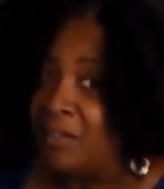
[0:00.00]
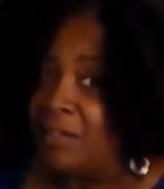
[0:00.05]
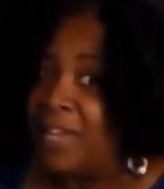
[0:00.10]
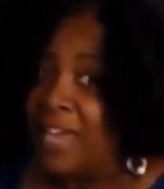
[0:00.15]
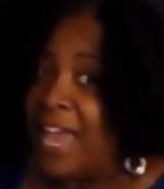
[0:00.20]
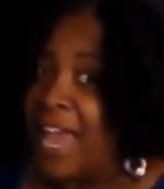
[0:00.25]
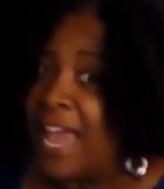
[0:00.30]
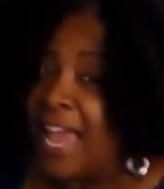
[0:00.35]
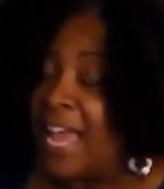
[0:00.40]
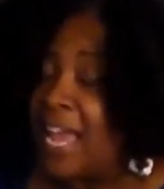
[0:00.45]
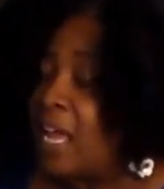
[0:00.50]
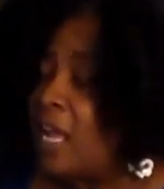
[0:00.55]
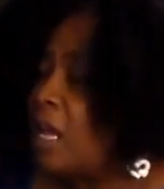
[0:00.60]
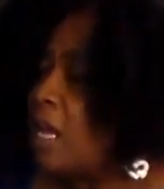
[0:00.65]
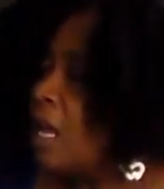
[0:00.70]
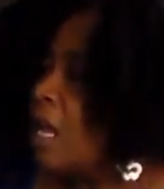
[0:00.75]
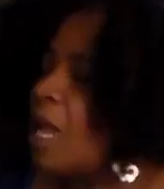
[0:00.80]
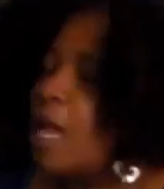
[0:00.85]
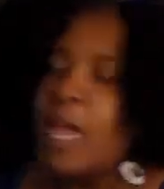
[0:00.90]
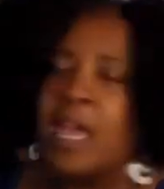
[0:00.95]
Okay?
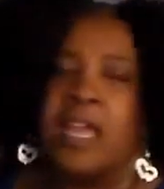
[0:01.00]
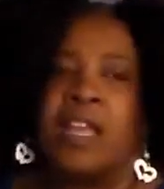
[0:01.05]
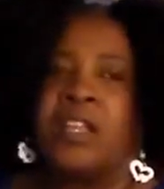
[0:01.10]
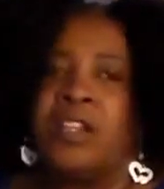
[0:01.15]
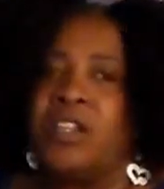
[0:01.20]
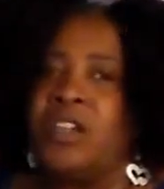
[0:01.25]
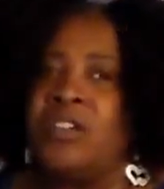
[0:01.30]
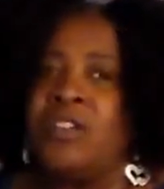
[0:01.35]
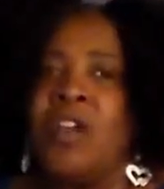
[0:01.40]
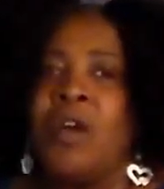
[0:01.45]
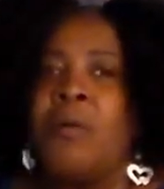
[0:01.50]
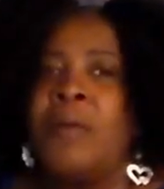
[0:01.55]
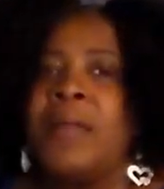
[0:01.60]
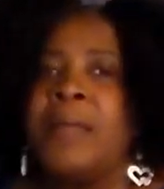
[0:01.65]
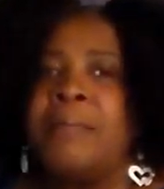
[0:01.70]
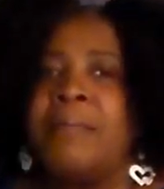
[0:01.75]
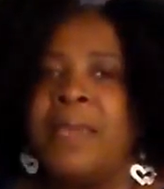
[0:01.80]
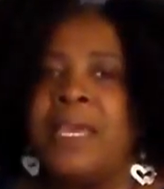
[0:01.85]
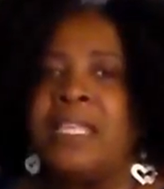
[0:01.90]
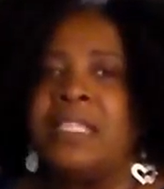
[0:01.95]
Do you know
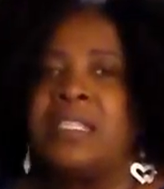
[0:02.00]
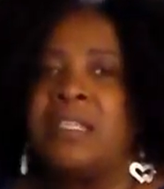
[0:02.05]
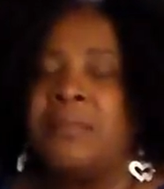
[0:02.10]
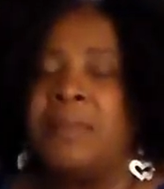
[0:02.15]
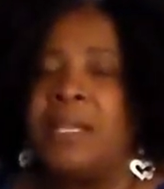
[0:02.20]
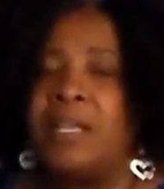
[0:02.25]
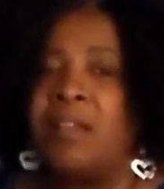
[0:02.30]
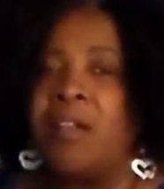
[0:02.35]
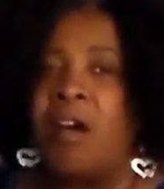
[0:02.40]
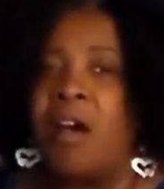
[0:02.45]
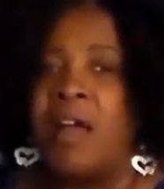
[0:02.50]
what it means to be